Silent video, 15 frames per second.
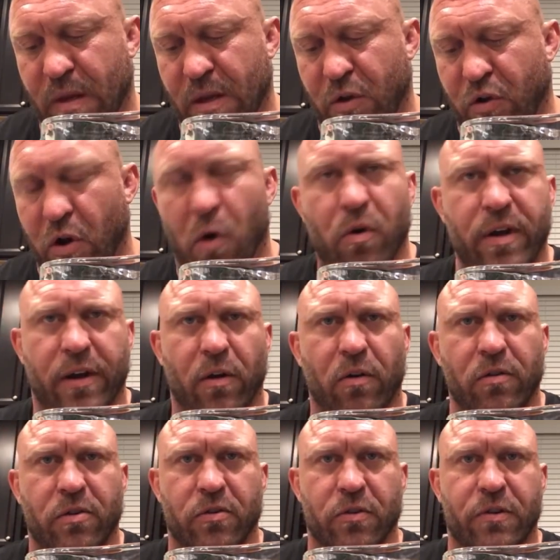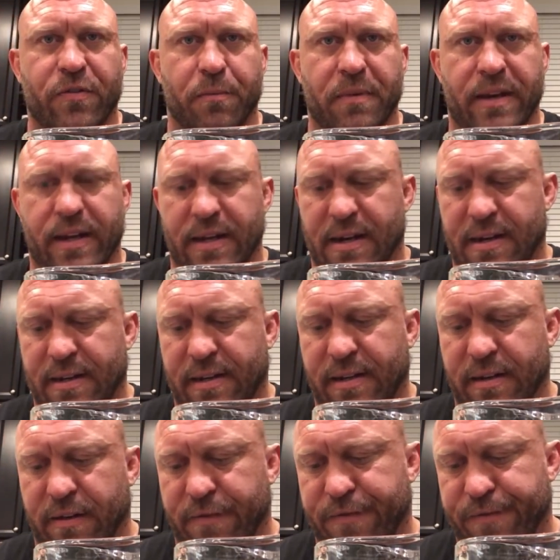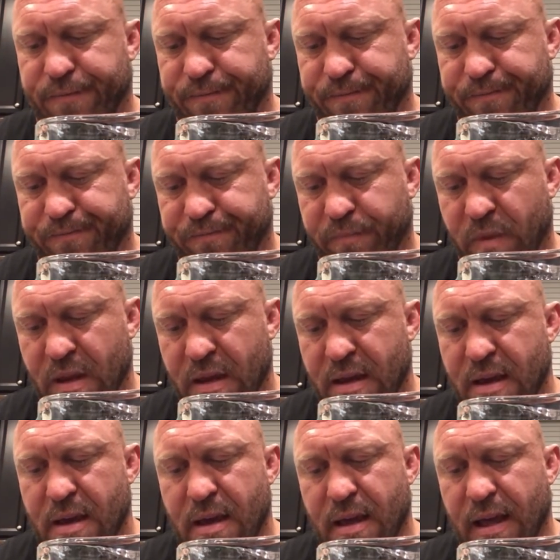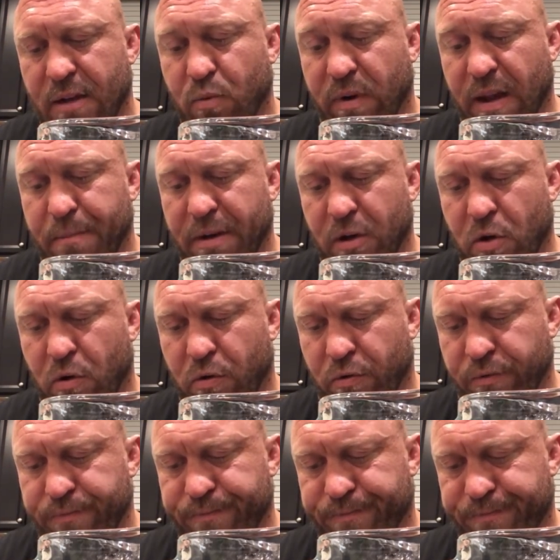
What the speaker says: you don't get ulcers from eating hot stuff. That's what I've been told.